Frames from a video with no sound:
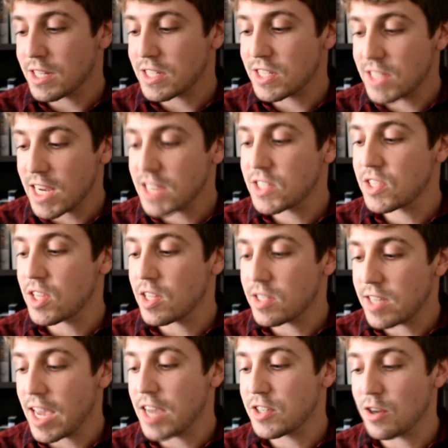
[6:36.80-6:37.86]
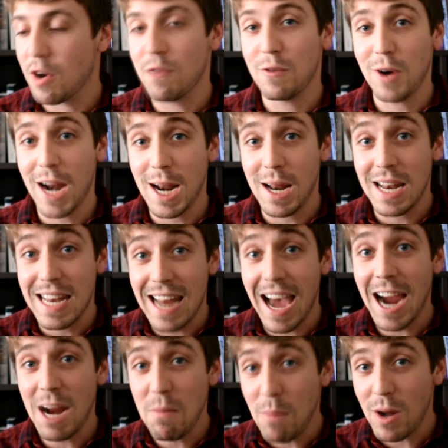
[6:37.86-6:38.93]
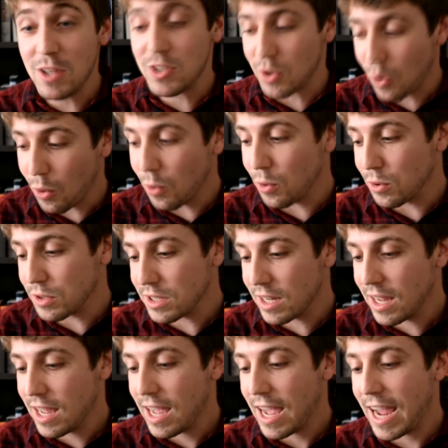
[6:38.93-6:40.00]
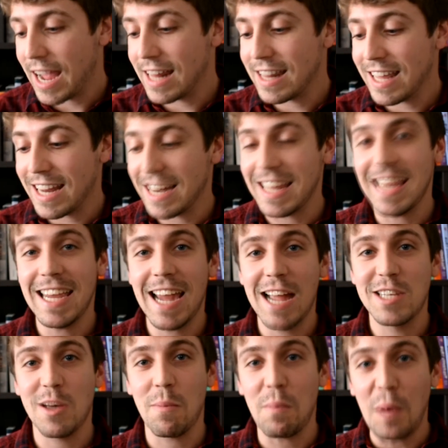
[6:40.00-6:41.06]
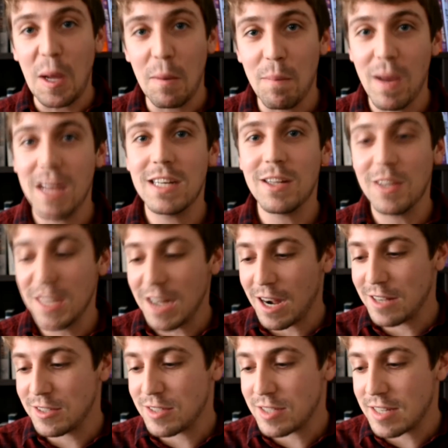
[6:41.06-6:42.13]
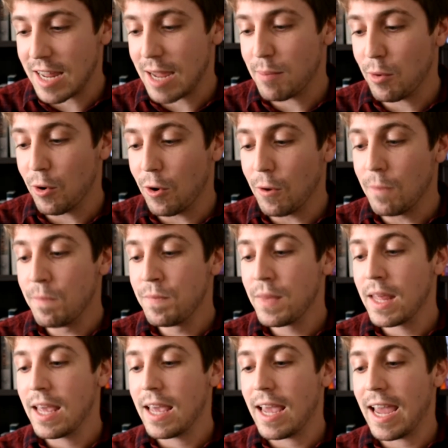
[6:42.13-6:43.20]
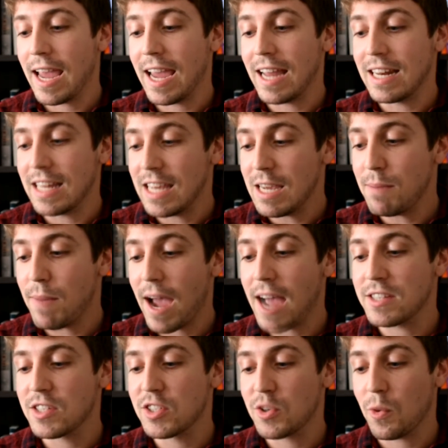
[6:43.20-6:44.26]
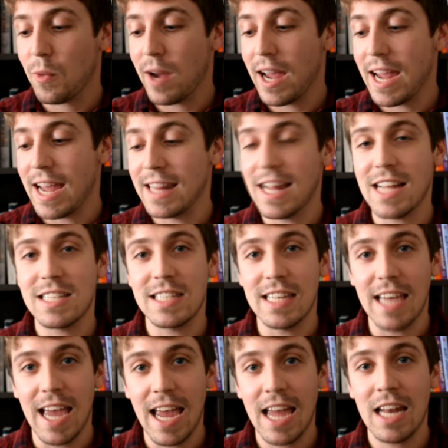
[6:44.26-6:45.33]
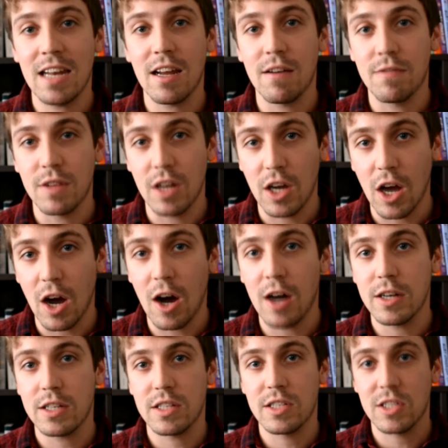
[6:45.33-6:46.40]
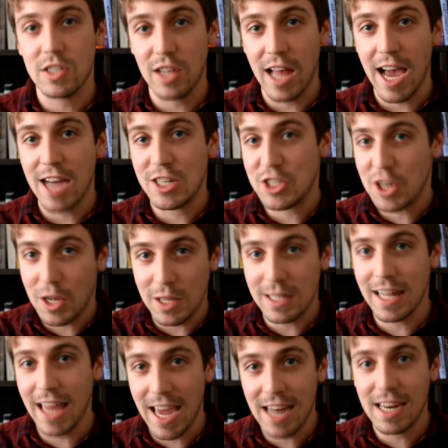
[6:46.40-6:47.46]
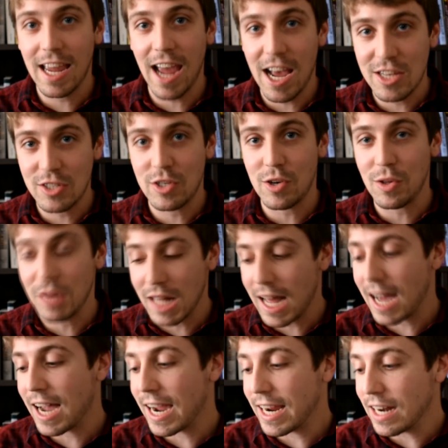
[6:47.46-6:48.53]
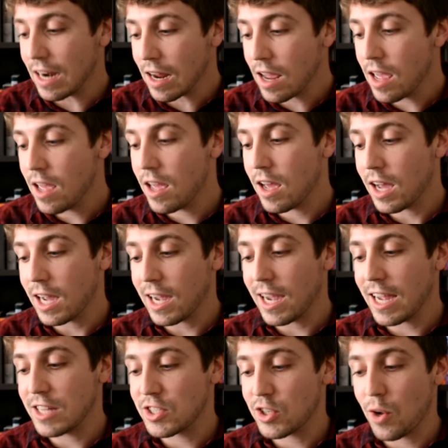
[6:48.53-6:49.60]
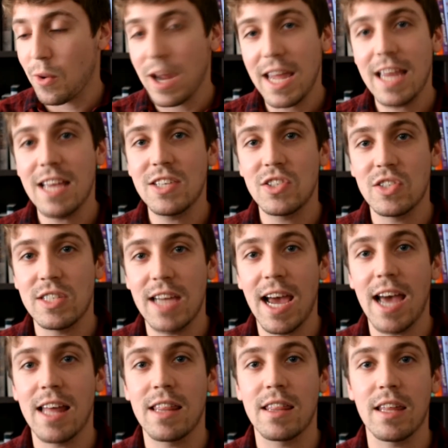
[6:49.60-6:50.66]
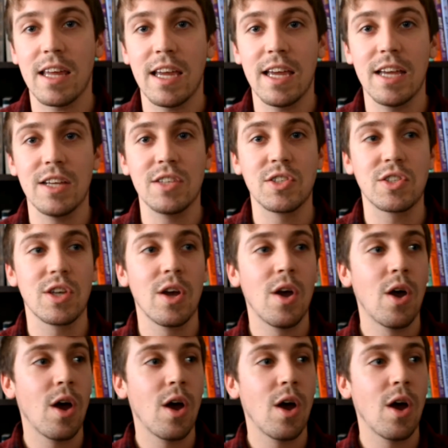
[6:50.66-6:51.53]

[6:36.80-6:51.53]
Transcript: VI takes over at 9 months old, and then he ends up being mentally unstable, and he passes away, and that's the end of the Gaunt/Lancaster line, and so his death is